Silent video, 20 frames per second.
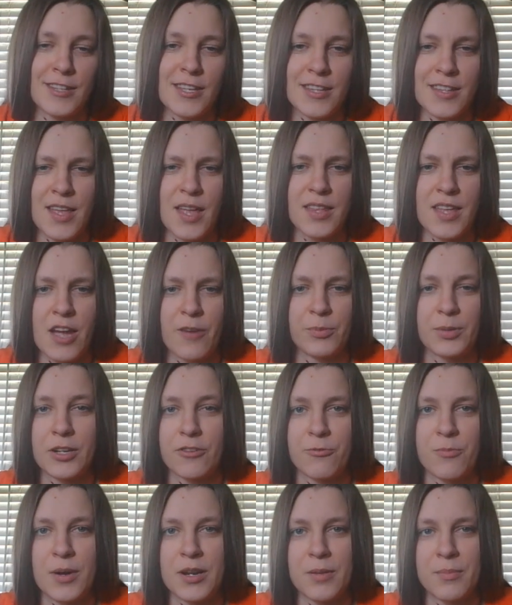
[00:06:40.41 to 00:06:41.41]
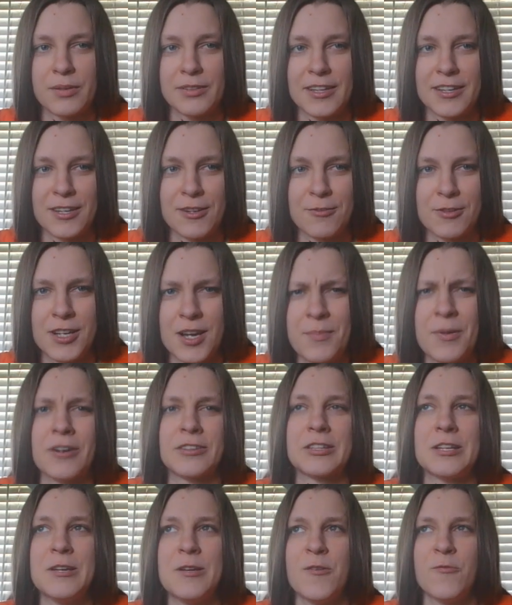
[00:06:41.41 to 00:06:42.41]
they have plenty of money, but like, you know, come on,